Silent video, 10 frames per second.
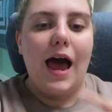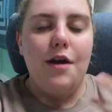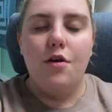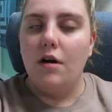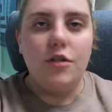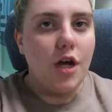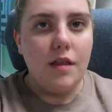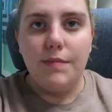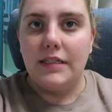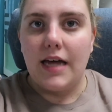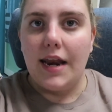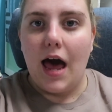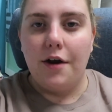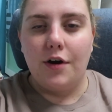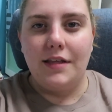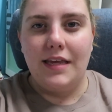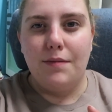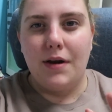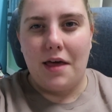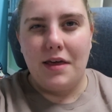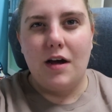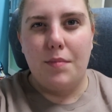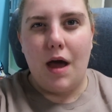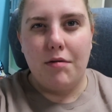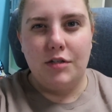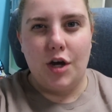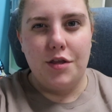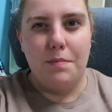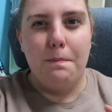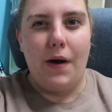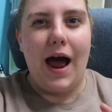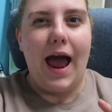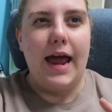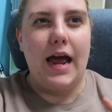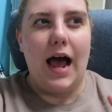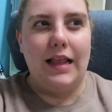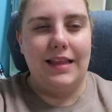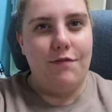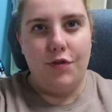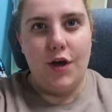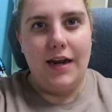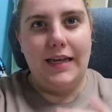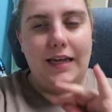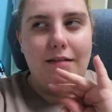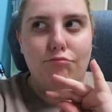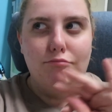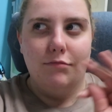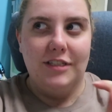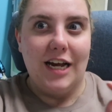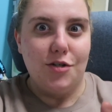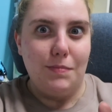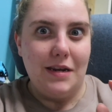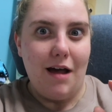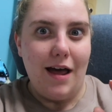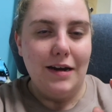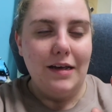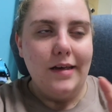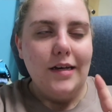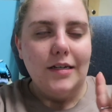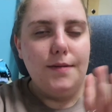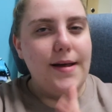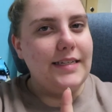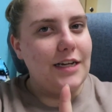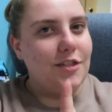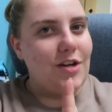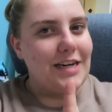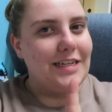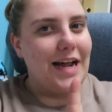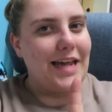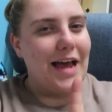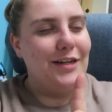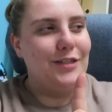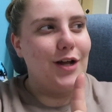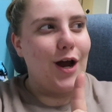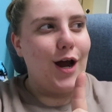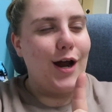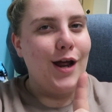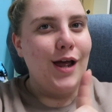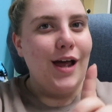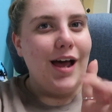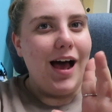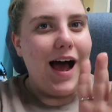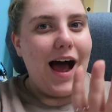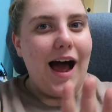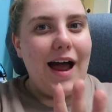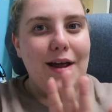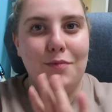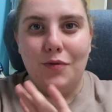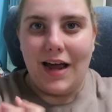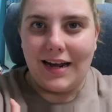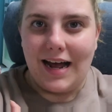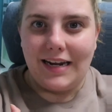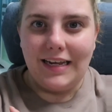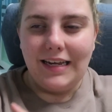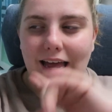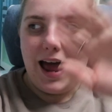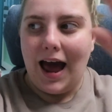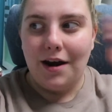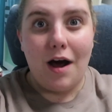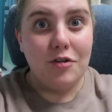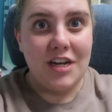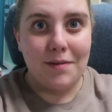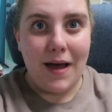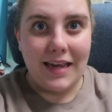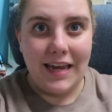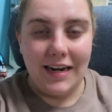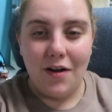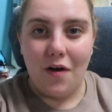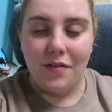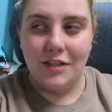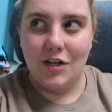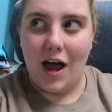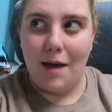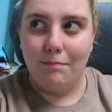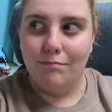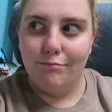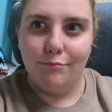and not turn them inside out or anything, but I think I'll be able to sew them by 11:30-midnight. Depends how distracted I get, so I will get cutting and I'll check back in on the time